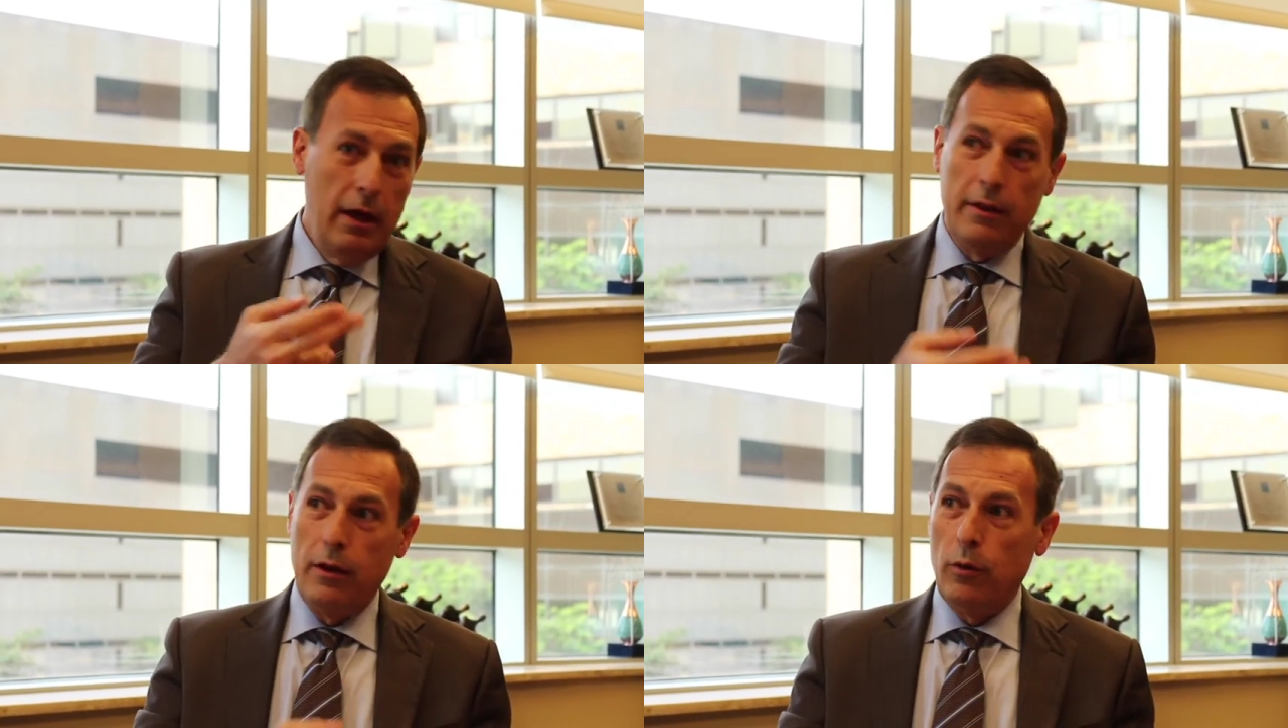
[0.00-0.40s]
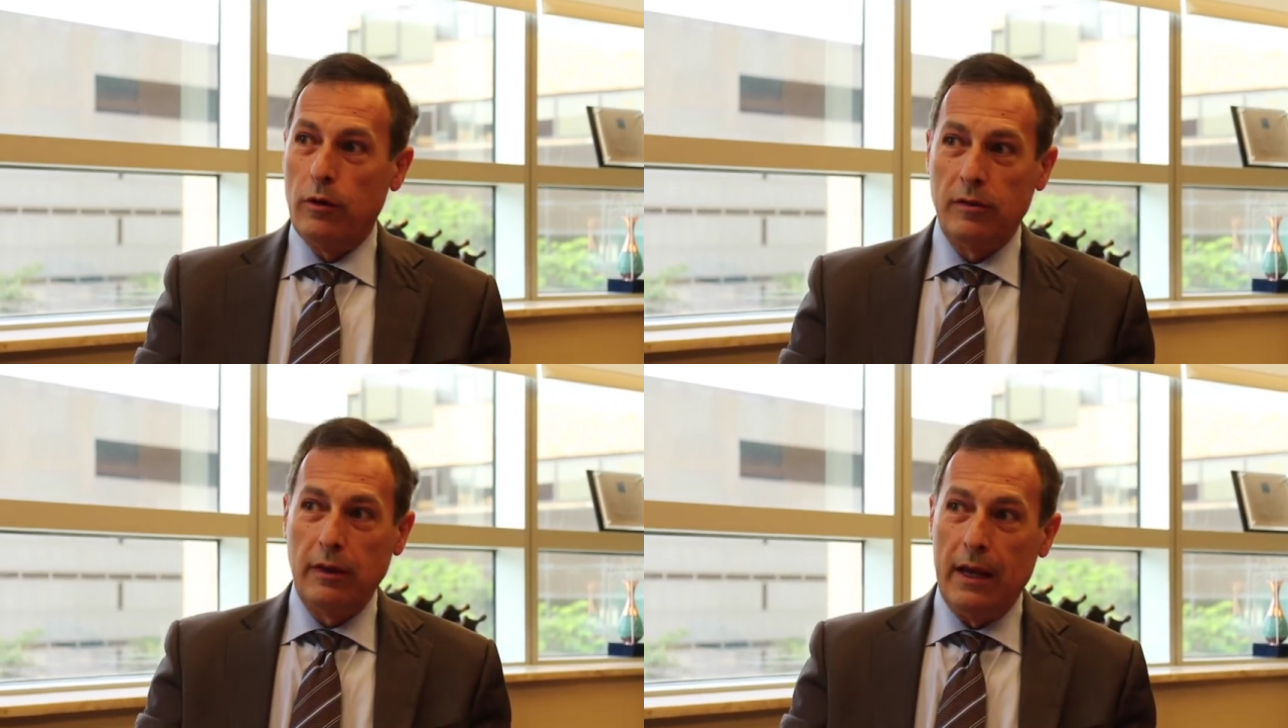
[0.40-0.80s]
They
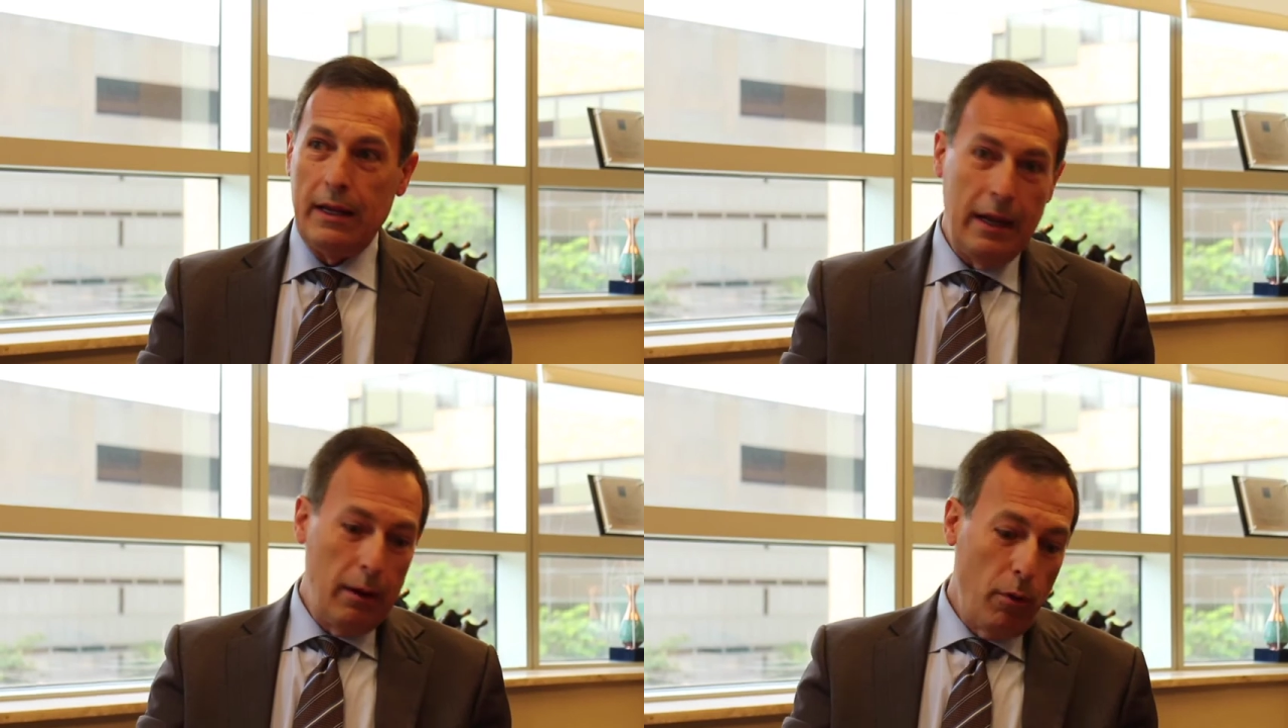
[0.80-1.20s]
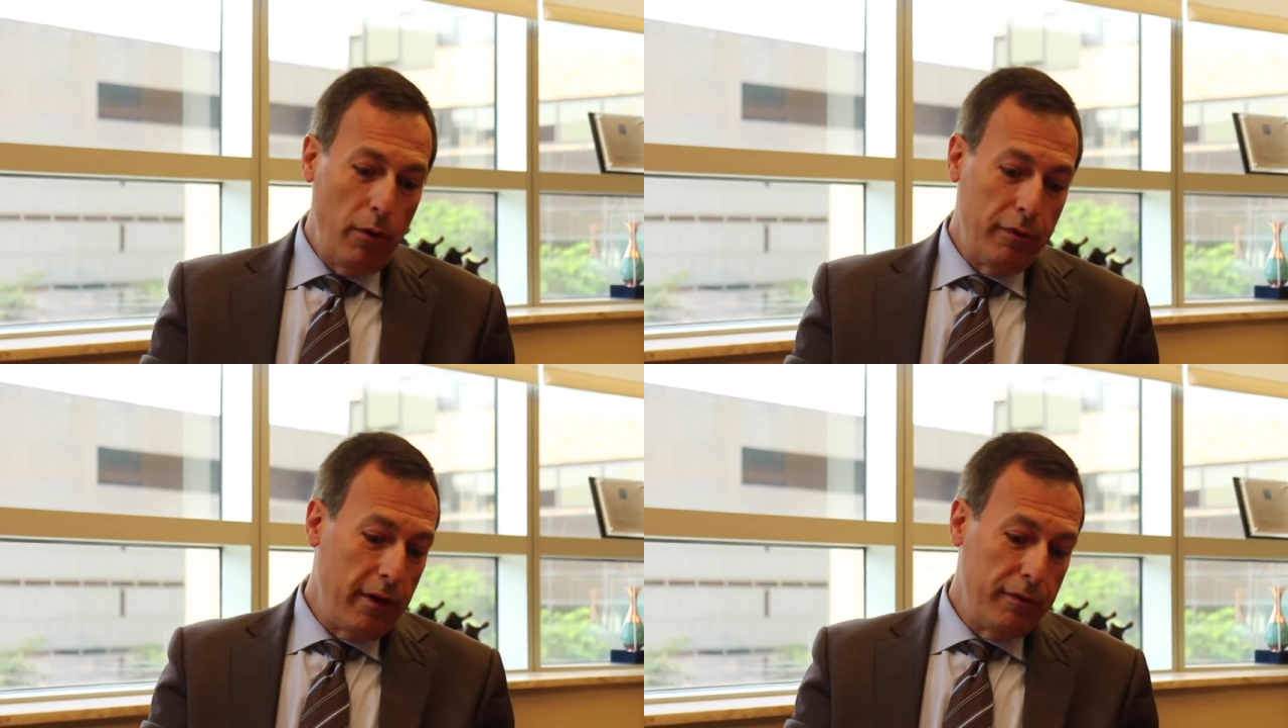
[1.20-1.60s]
would see a name
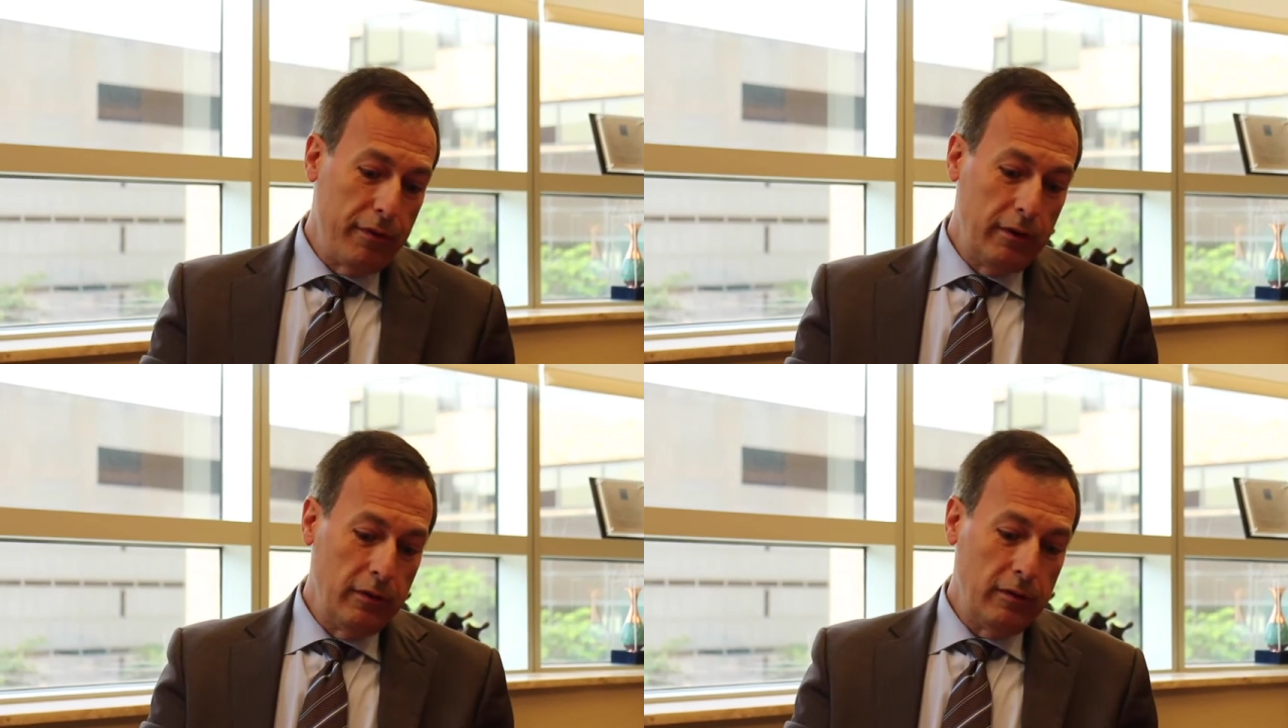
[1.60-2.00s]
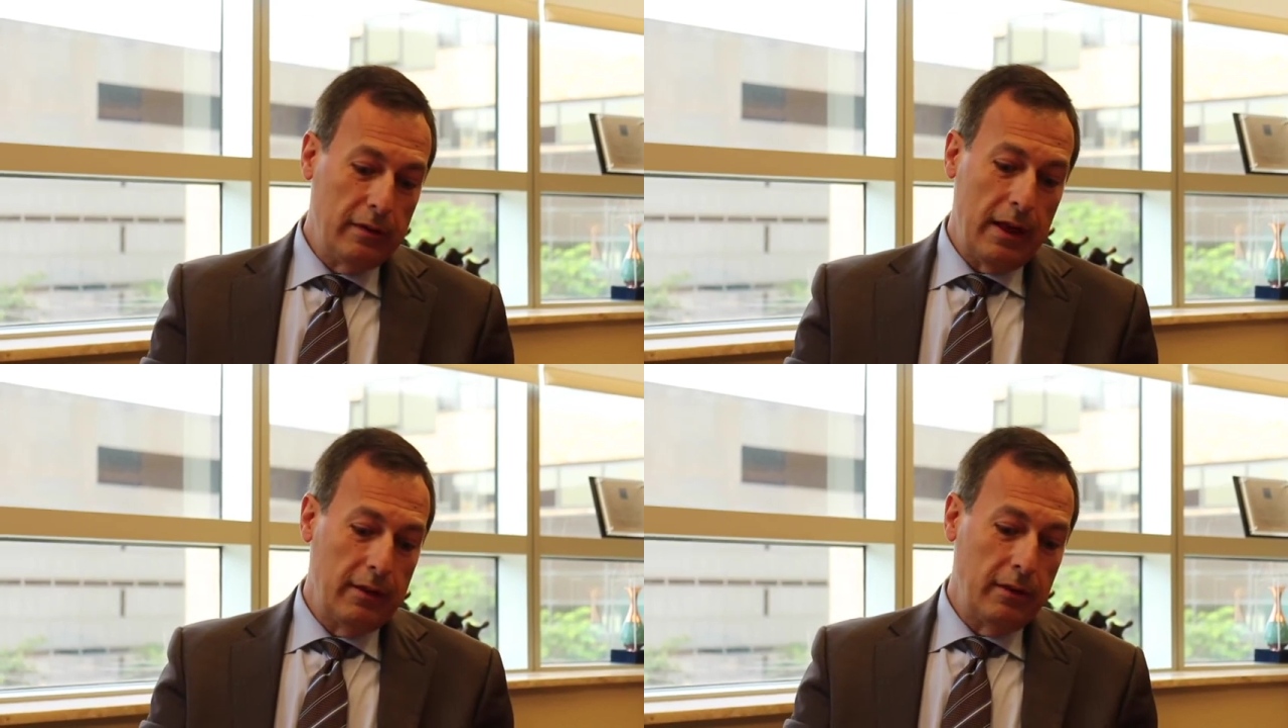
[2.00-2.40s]
of reference
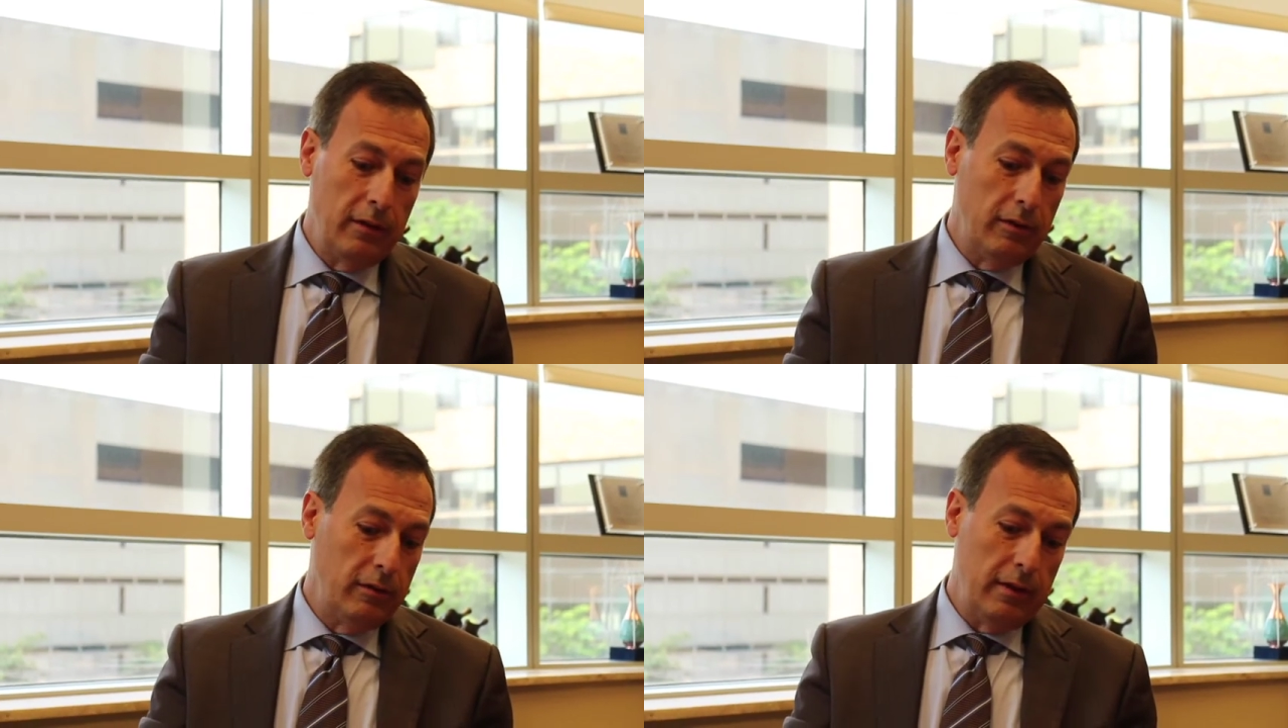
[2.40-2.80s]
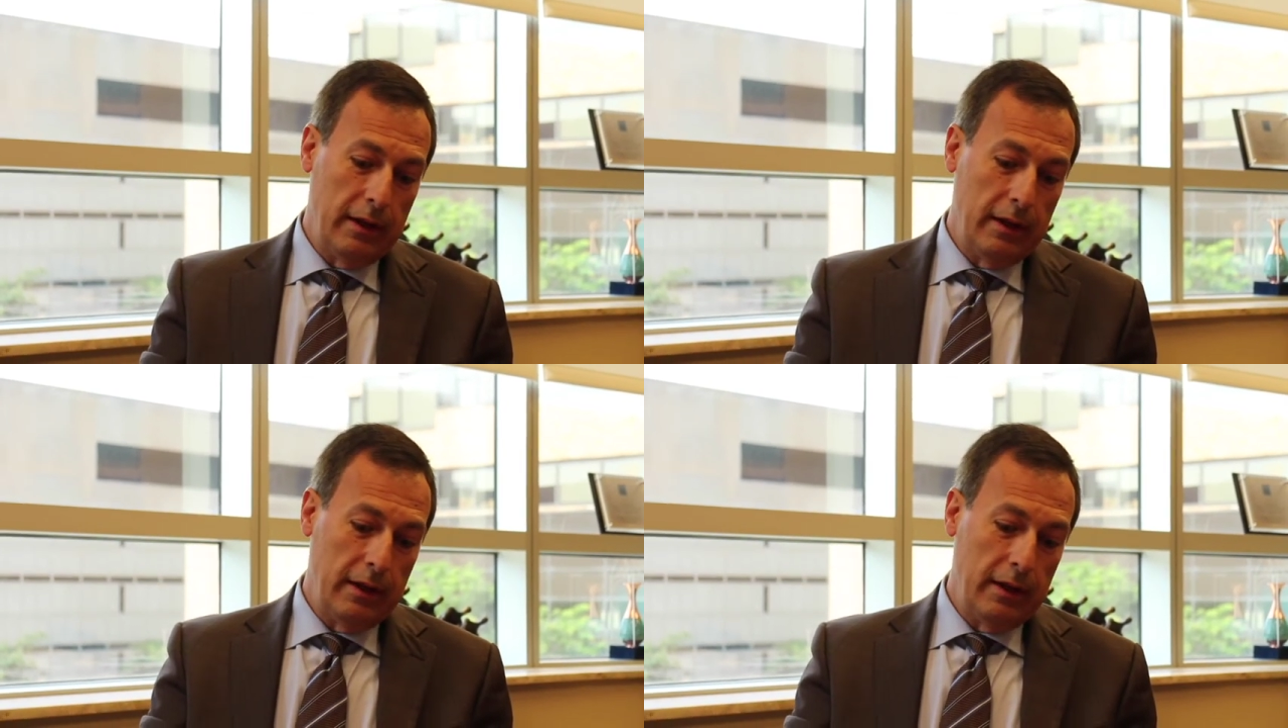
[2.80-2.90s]
that is,